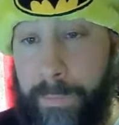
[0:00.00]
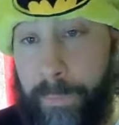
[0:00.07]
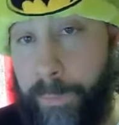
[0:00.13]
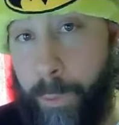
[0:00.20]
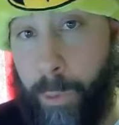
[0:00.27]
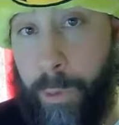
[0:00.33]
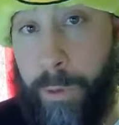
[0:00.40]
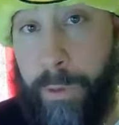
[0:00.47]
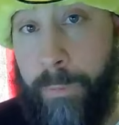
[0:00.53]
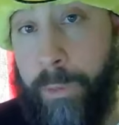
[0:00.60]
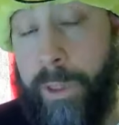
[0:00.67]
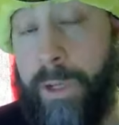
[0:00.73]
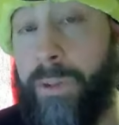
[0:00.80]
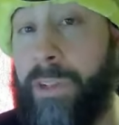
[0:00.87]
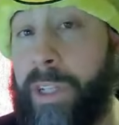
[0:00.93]
for for
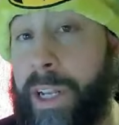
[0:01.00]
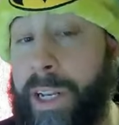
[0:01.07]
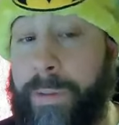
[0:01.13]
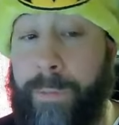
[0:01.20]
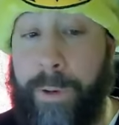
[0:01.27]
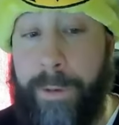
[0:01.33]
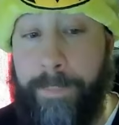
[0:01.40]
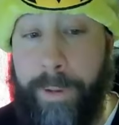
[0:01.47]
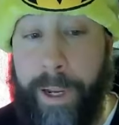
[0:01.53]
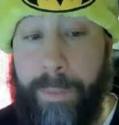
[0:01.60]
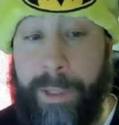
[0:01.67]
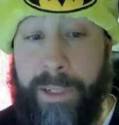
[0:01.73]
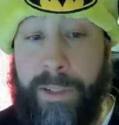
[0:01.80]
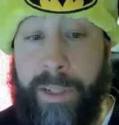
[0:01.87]
your sake for your family's